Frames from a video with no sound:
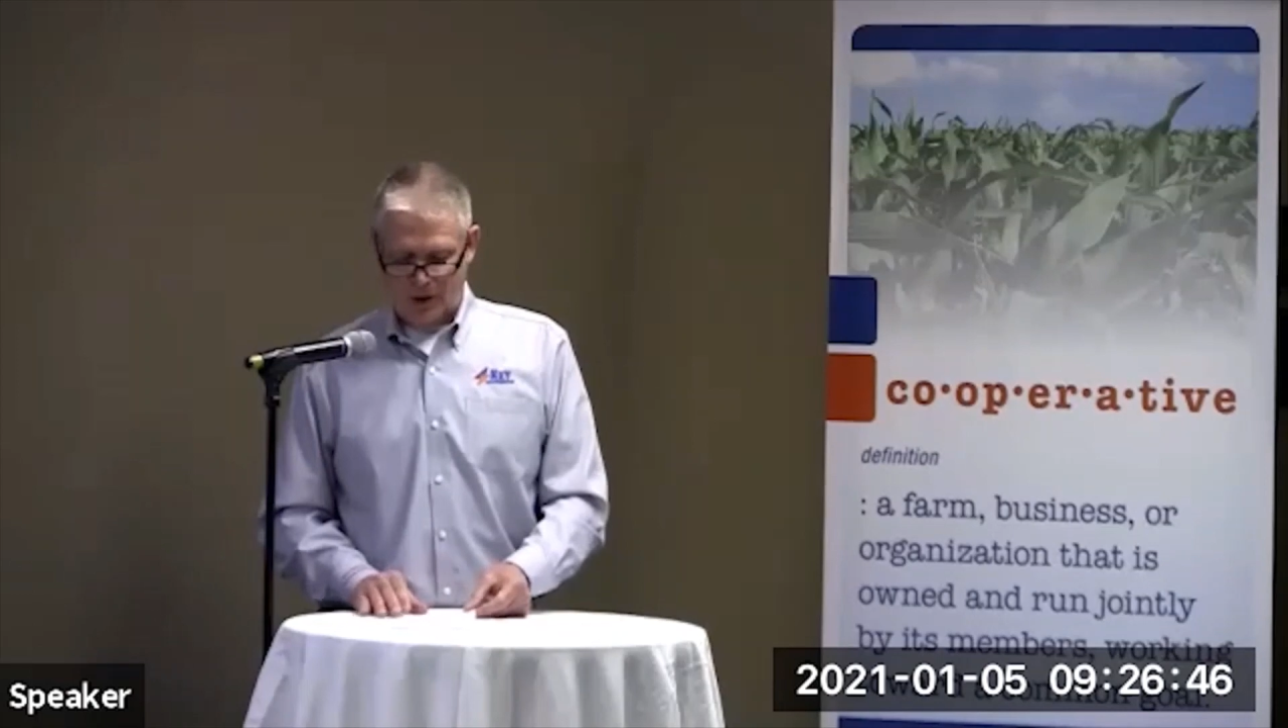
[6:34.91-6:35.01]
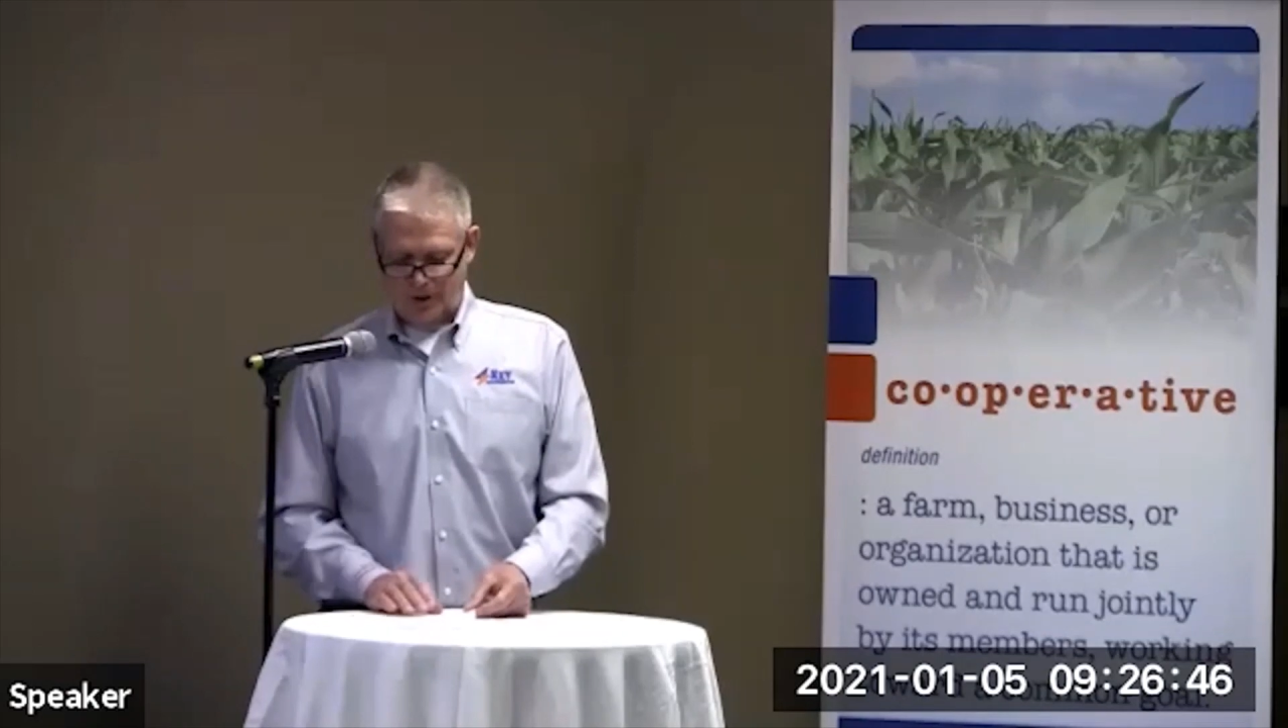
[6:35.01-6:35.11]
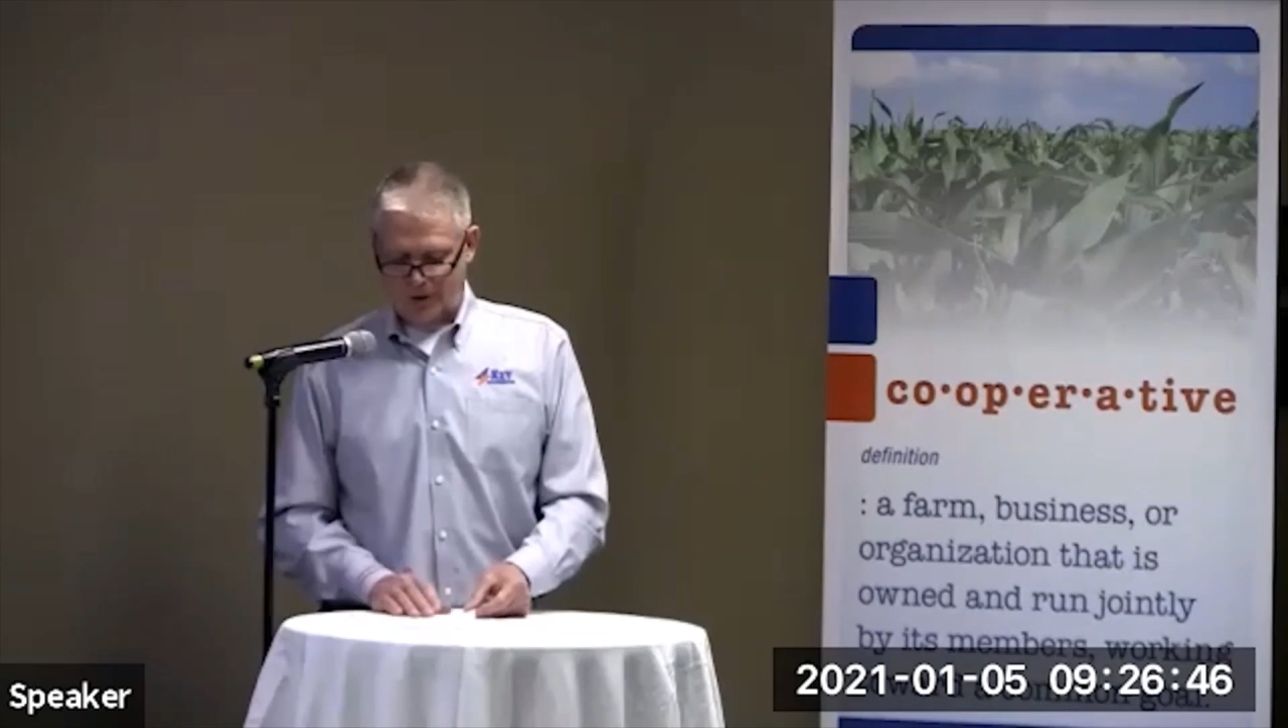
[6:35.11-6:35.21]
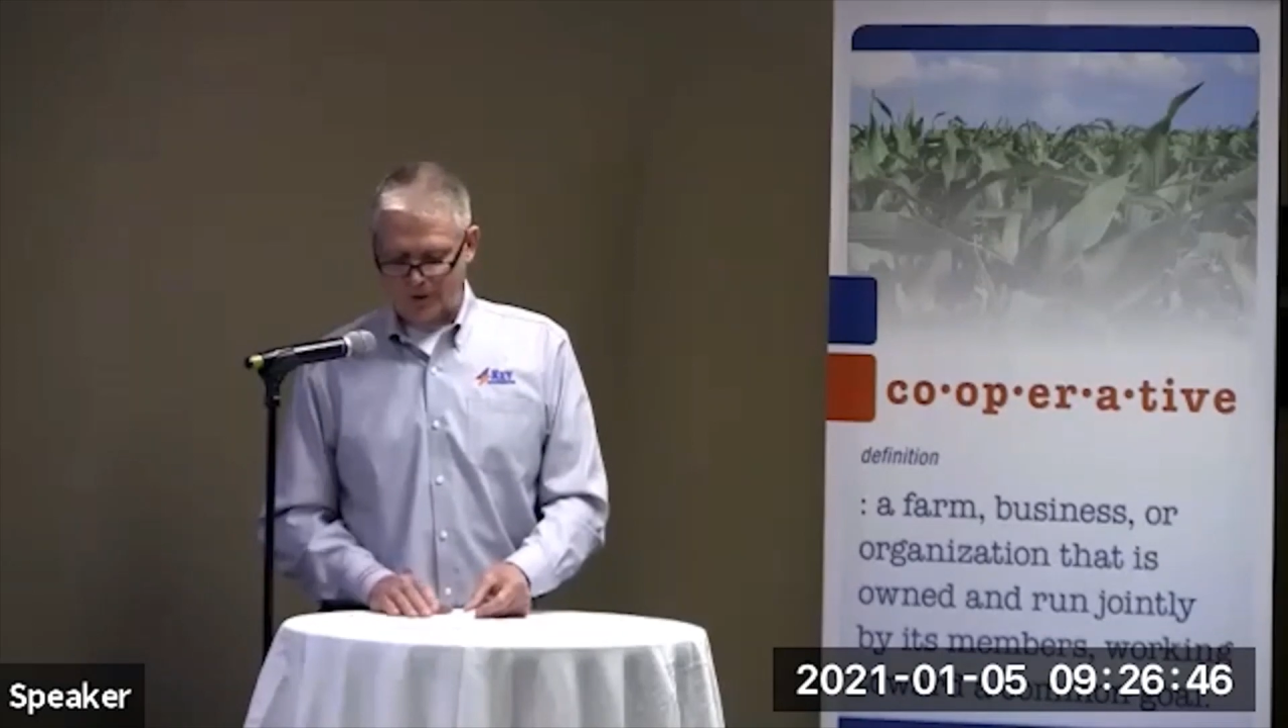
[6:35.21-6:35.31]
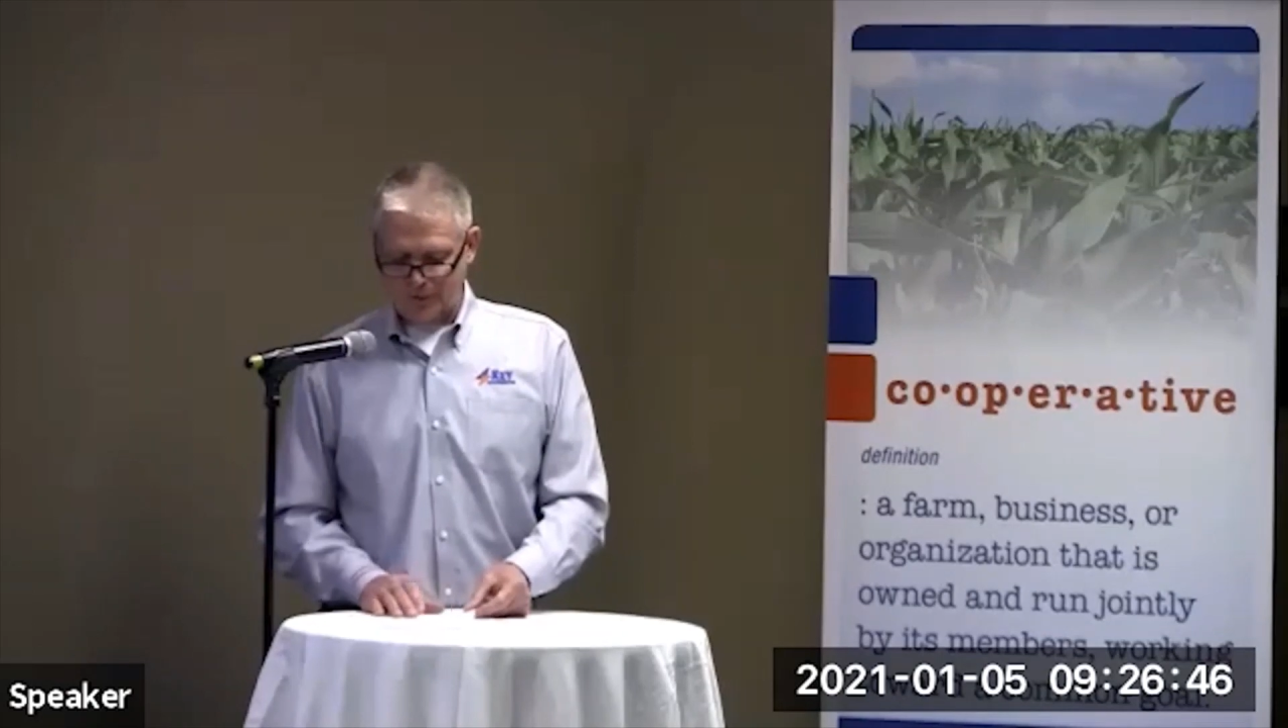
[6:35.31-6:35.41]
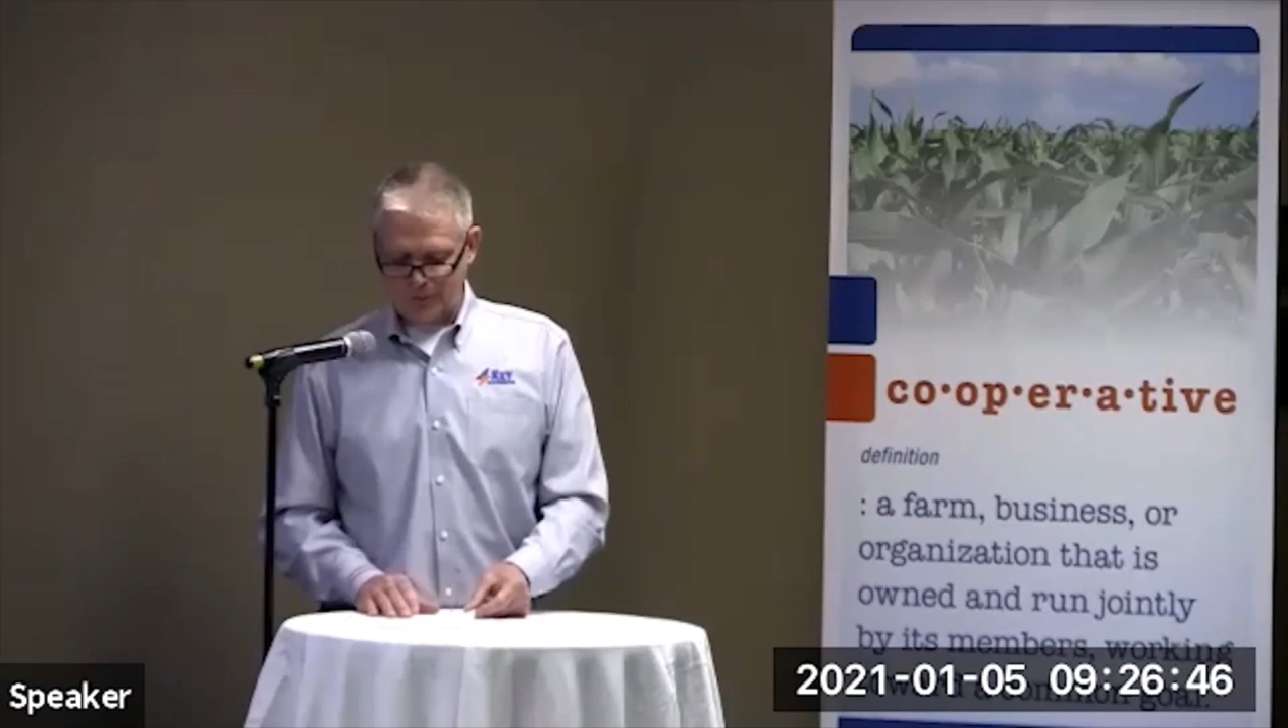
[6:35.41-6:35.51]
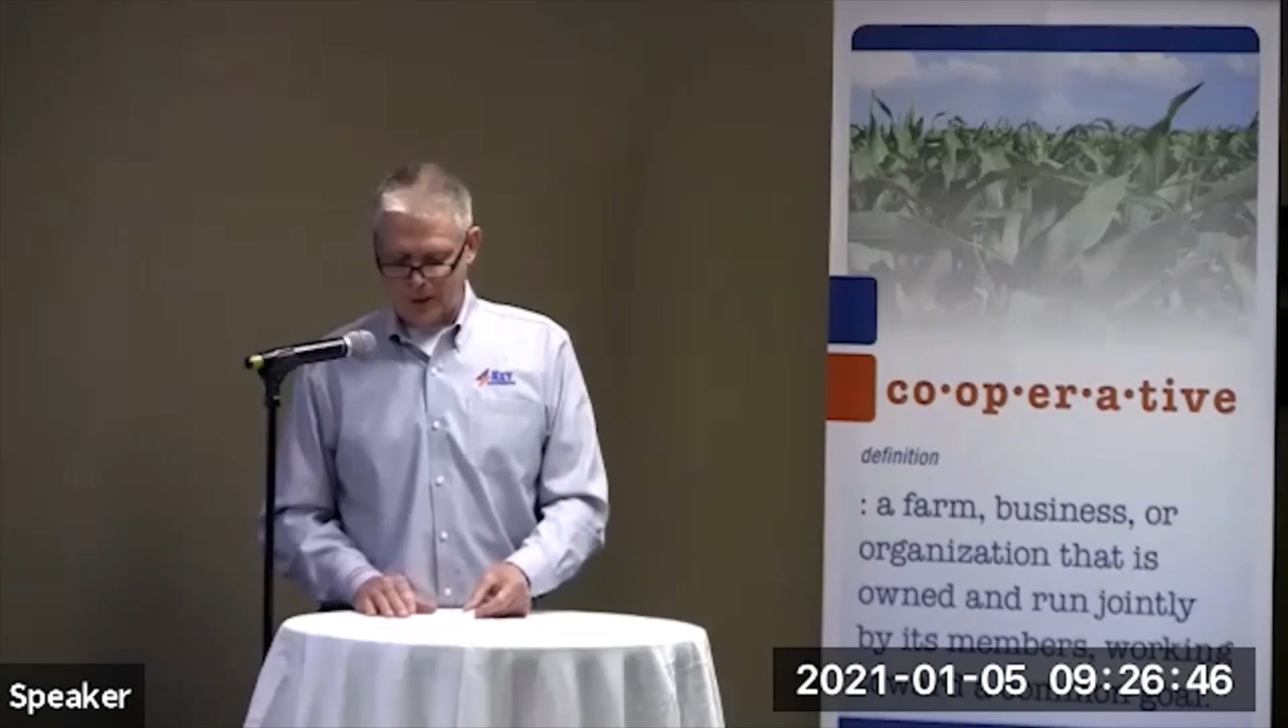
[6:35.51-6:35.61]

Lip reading: on and off